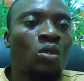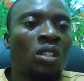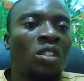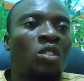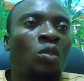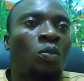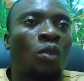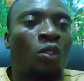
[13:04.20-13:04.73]
to a
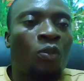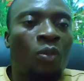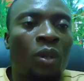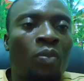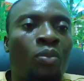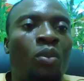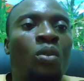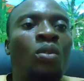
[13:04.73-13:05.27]
group of
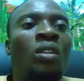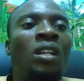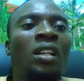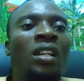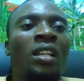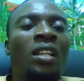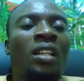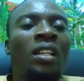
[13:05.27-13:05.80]
people
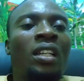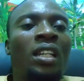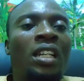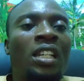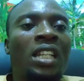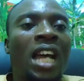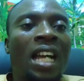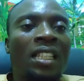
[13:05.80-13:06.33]

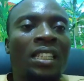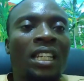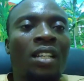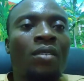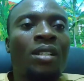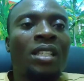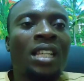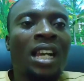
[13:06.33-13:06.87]
in that
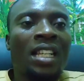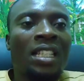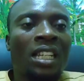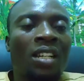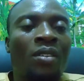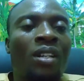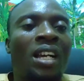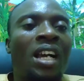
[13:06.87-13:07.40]
research
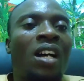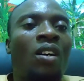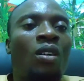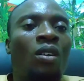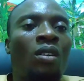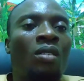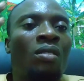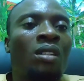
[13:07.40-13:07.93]
area
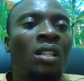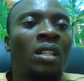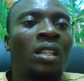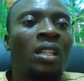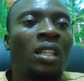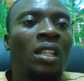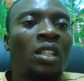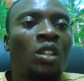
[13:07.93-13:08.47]
or
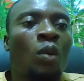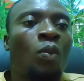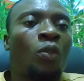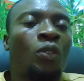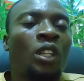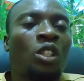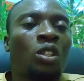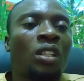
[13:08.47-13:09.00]
in your
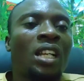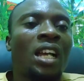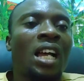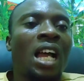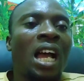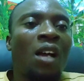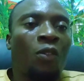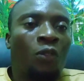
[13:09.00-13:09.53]
professional
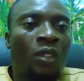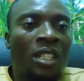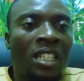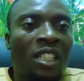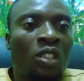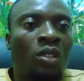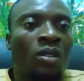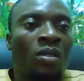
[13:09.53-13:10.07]

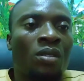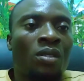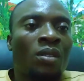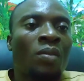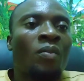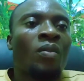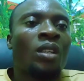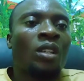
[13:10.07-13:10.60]
affiliations.
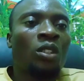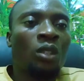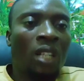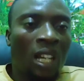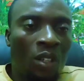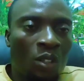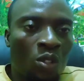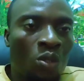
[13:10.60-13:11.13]
You
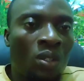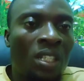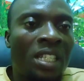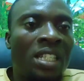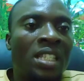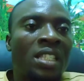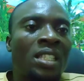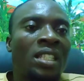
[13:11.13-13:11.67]
can also
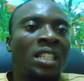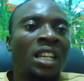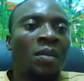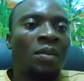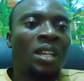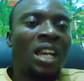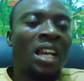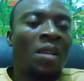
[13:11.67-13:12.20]
list
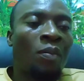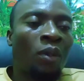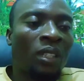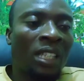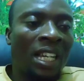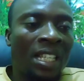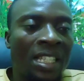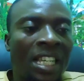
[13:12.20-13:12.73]
them. They are
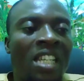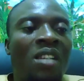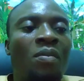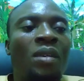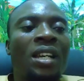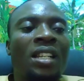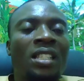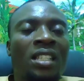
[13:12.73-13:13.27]
important
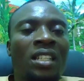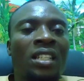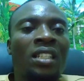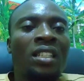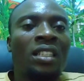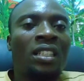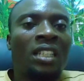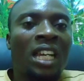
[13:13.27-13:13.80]
elements
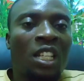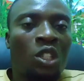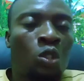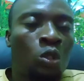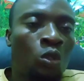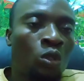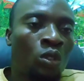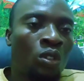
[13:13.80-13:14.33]
that
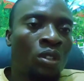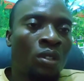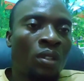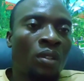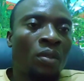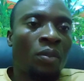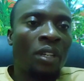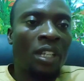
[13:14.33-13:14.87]
should
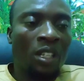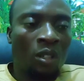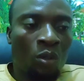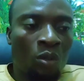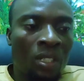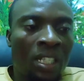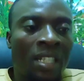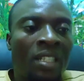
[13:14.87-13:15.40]
be
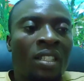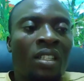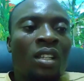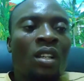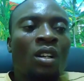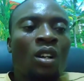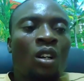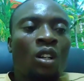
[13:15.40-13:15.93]
included.
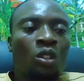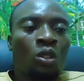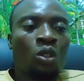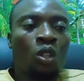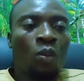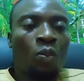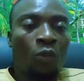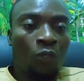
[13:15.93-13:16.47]
Also,
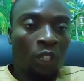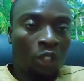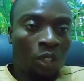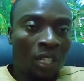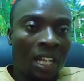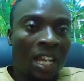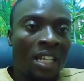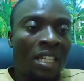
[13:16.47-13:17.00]
your
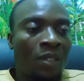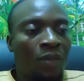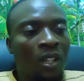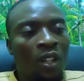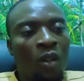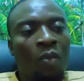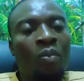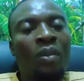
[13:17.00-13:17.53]
professional
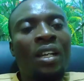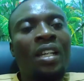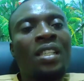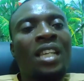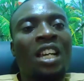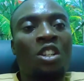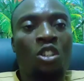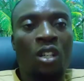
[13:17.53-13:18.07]

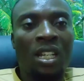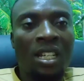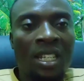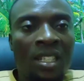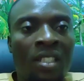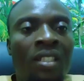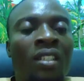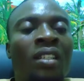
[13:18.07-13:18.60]
development and
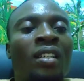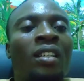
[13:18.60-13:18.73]
training,